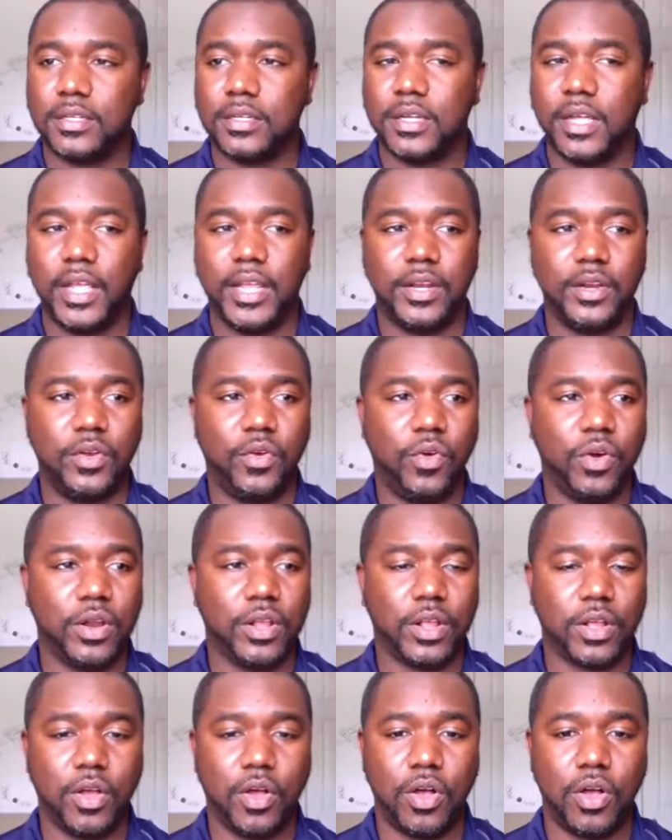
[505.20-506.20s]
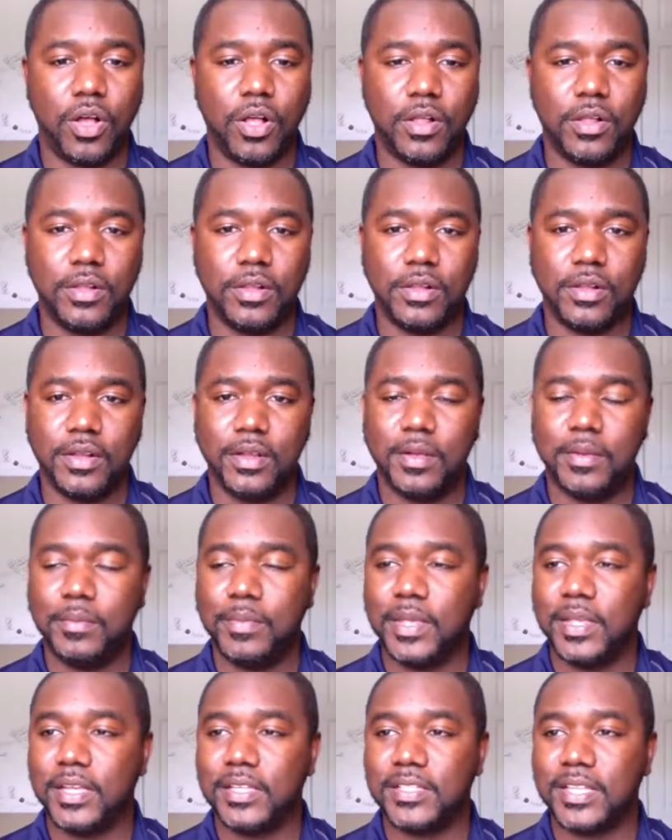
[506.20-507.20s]
ignore the call
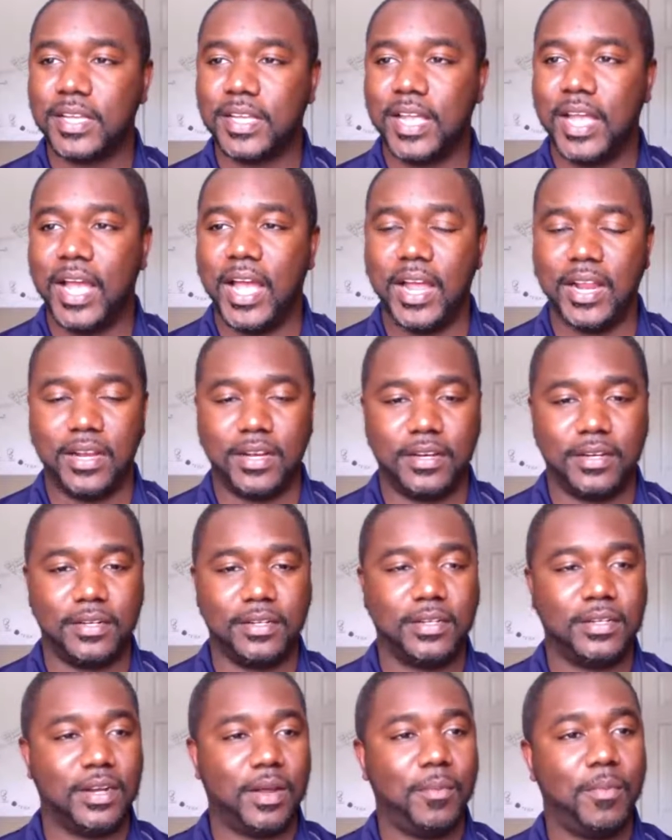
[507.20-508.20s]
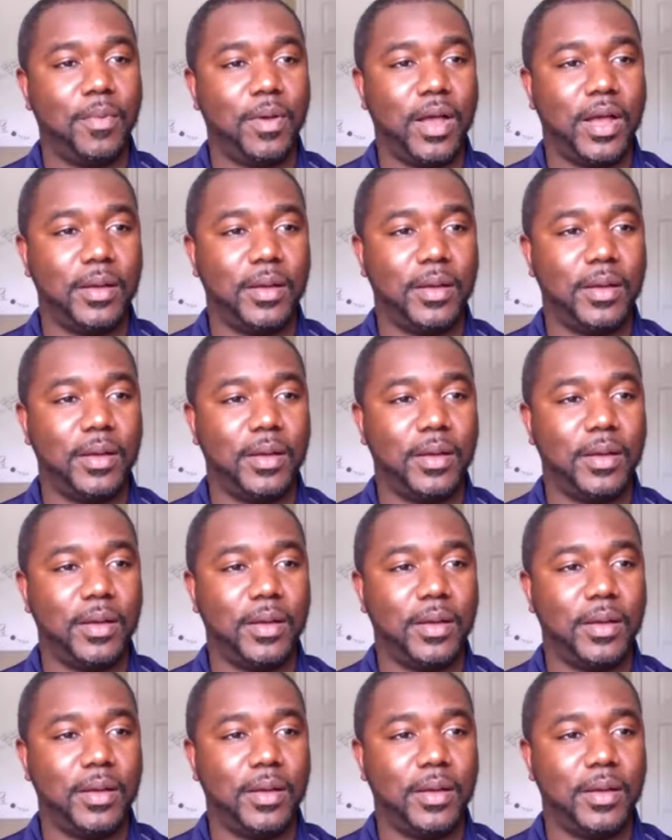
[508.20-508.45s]
because I'm